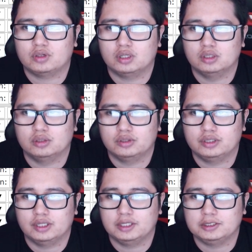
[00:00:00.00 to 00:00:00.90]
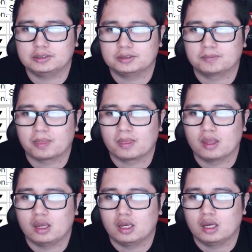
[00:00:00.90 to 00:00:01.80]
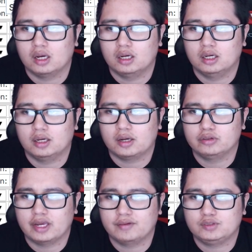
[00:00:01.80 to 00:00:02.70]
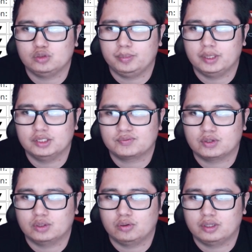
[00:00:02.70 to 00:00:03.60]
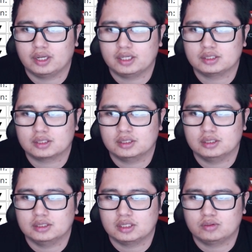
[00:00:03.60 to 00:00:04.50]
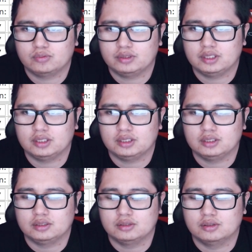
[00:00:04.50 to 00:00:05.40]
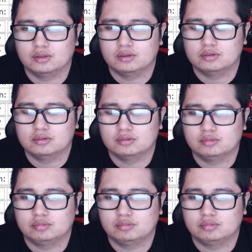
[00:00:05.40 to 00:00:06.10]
Lord Knight. I only have 2 builds for Lord Knights because I don't really go